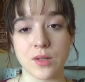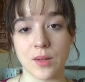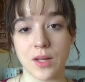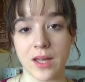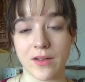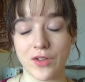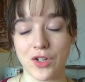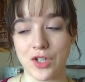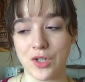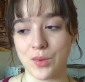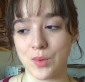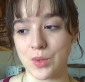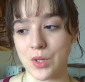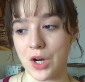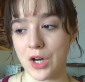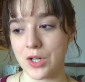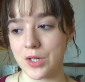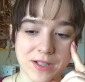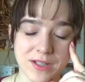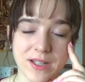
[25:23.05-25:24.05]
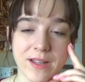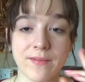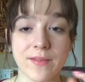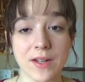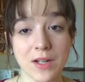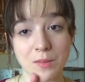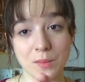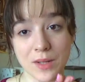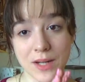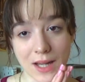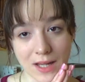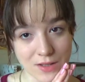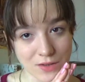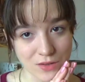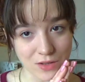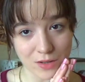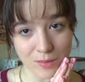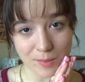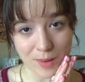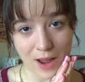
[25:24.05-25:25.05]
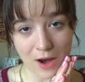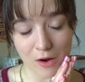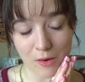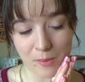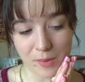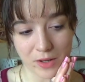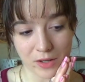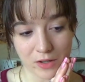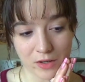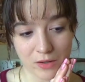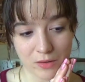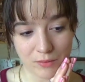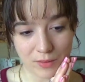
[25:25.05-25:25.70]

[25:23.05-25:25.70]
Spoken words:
So I gave it 2 stars. If anyone has good pirate book